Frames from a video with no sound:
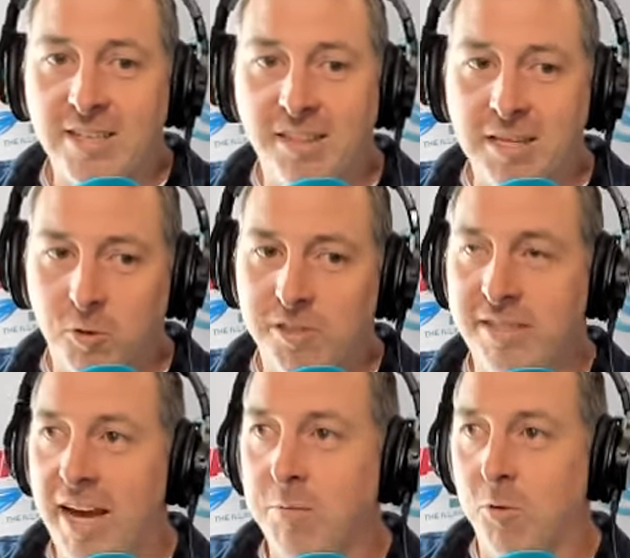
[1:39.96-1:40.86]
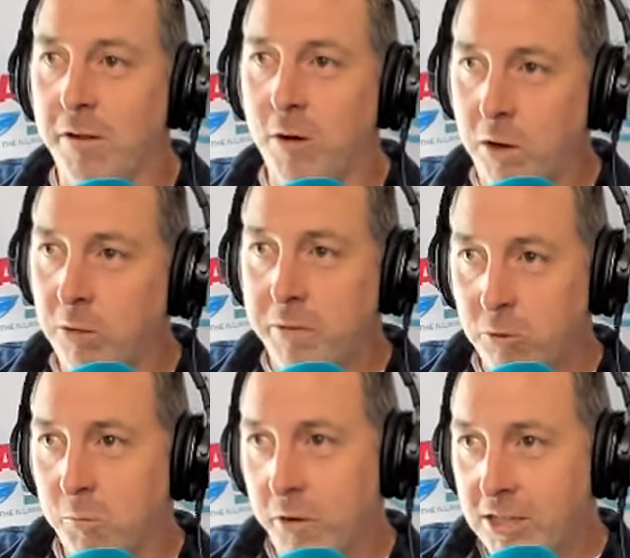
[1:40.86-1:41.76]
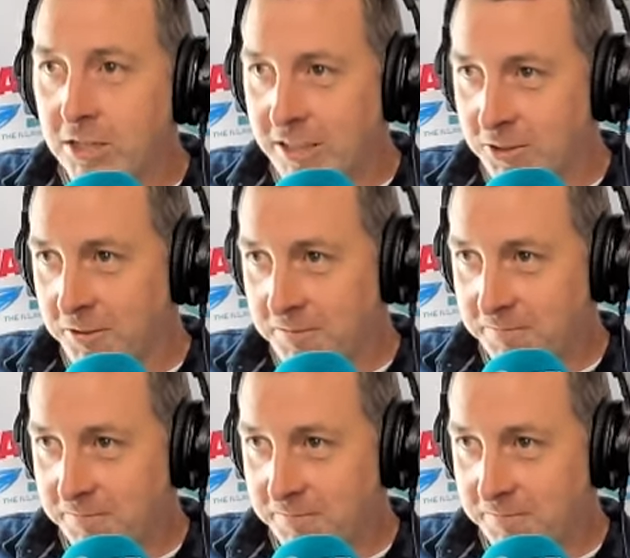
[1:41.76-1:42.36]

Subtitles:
And there's nothing more stable than a well-built bridge, Lyndal.